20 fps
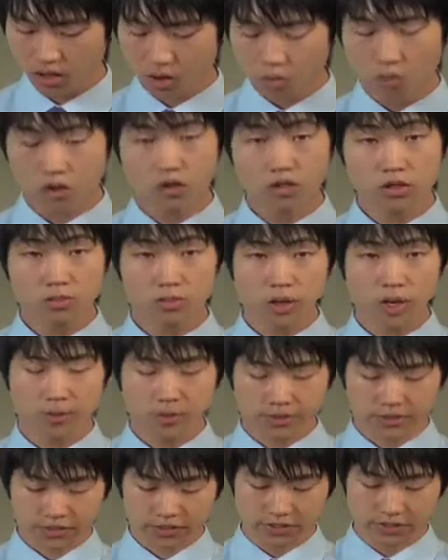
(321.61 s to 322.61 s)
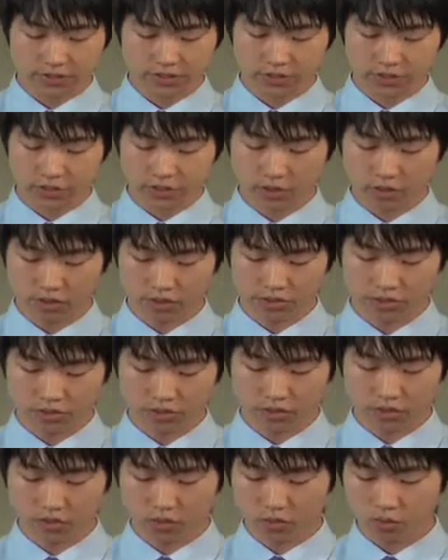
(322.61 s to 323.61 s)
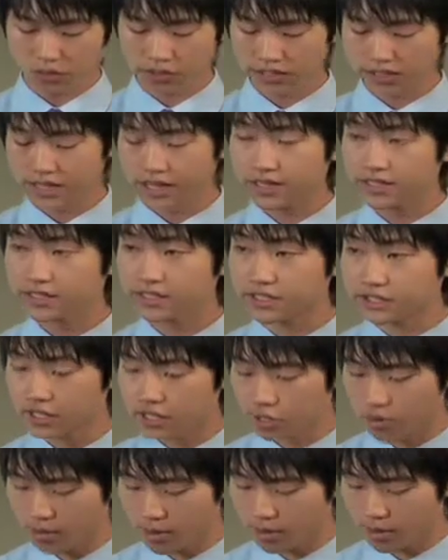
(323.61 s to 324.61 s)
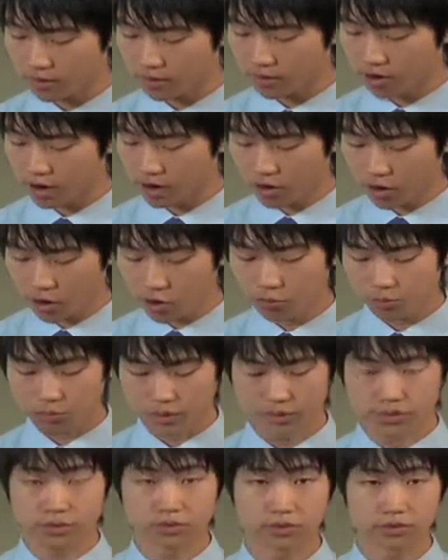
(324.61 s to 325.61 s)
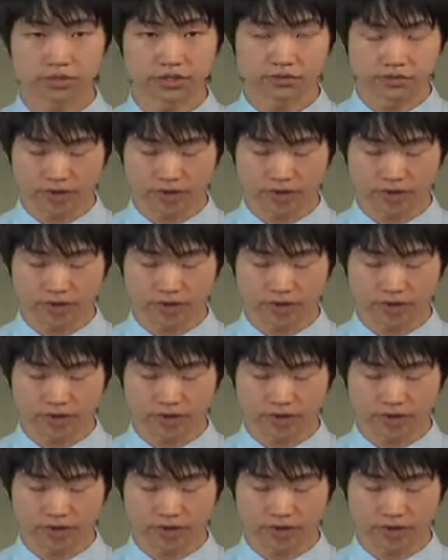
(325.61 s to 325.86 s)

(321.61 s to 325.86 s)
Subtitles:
One of the purposes of this course was to get us to think about our own principles and